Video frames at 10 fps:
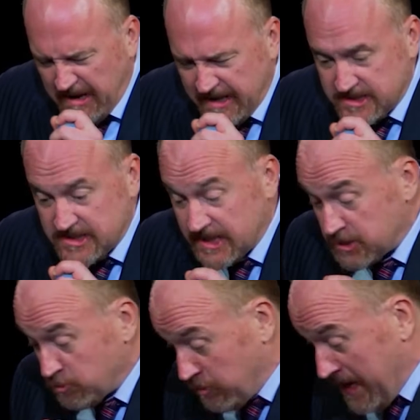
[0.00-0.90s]
And she says,
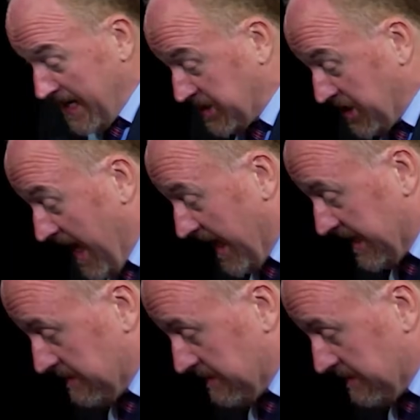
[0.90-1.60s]
Richard!